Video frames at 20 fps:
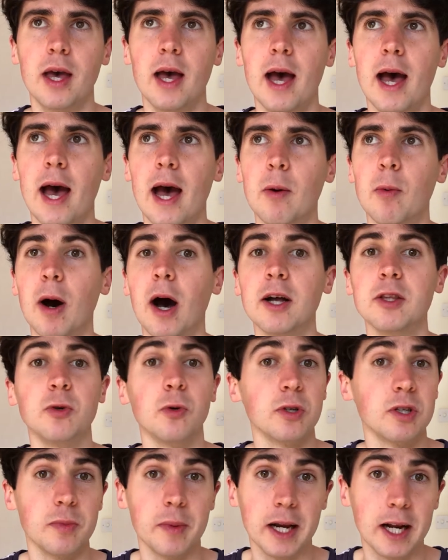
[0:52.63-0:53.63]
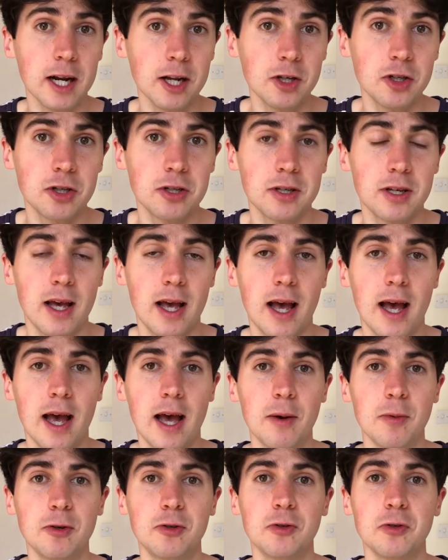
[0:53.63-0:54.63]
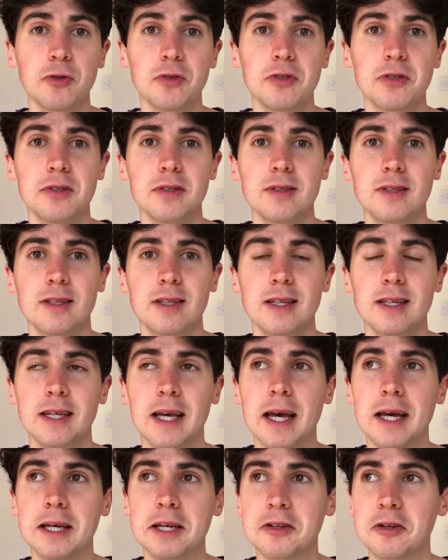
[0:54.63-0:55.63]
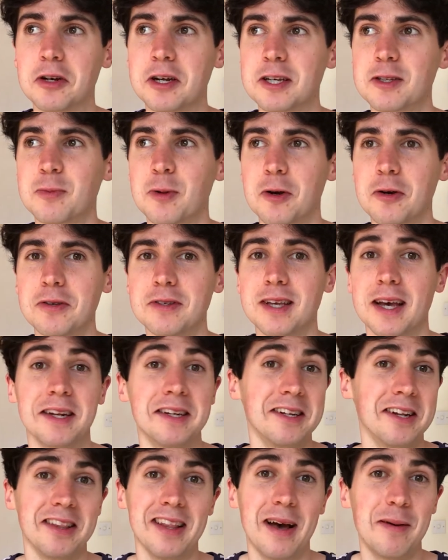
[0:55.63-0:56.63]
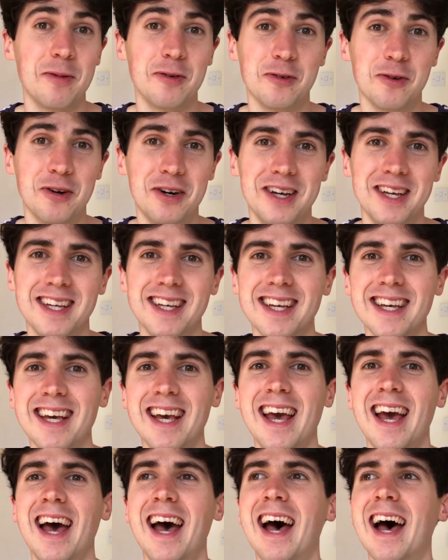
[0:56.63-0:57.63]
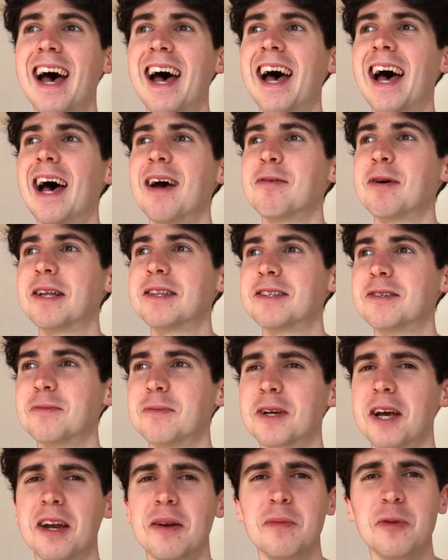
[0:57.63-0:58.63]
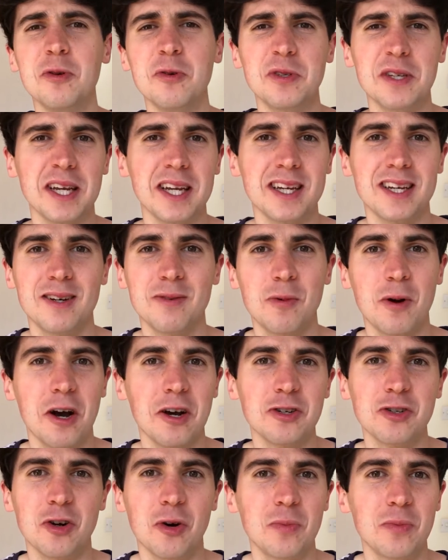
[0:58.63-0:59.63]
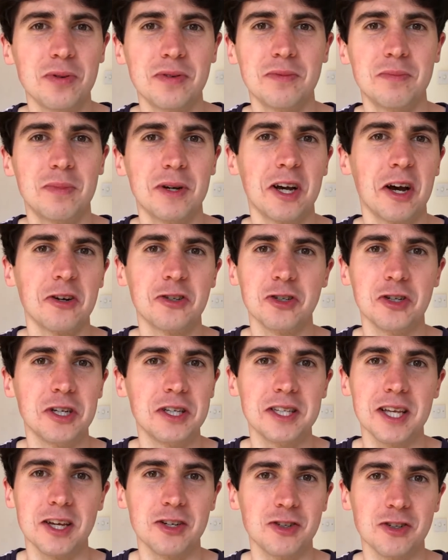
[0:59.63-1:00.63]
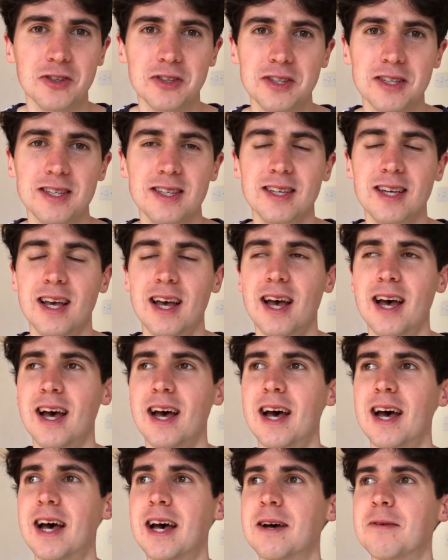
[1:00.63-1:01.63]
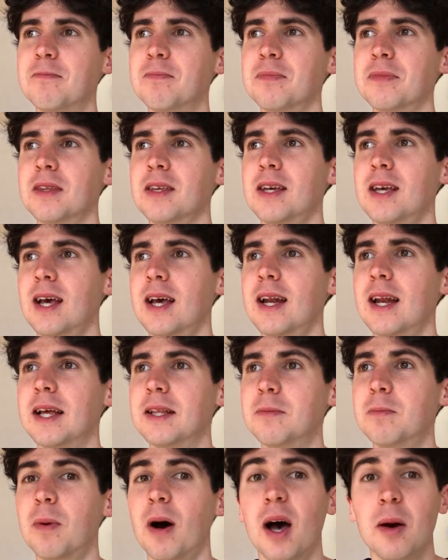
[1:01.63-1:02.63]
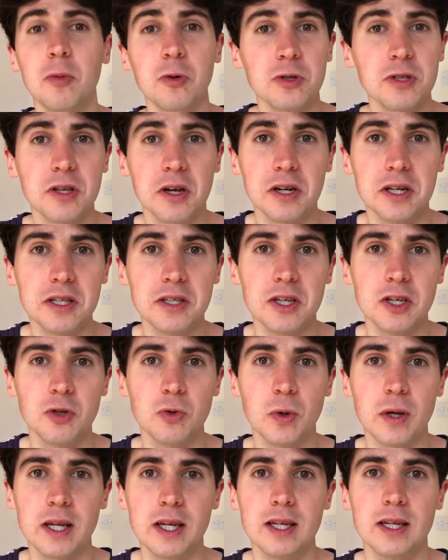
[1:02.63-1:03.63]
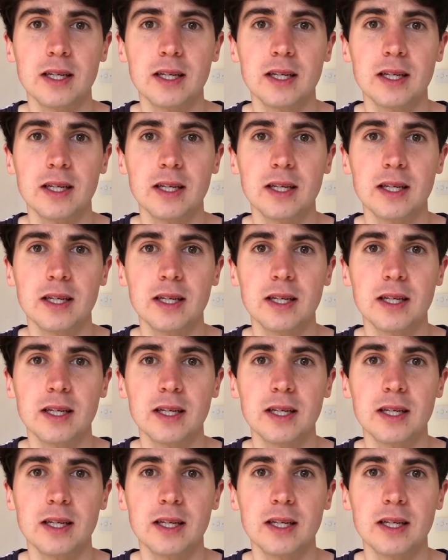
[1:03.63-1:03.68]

I taught some English, which was a good experience. Hadn't done that before. I ran some kind of music workshop, percussion-y sessions, led Bible studies each week,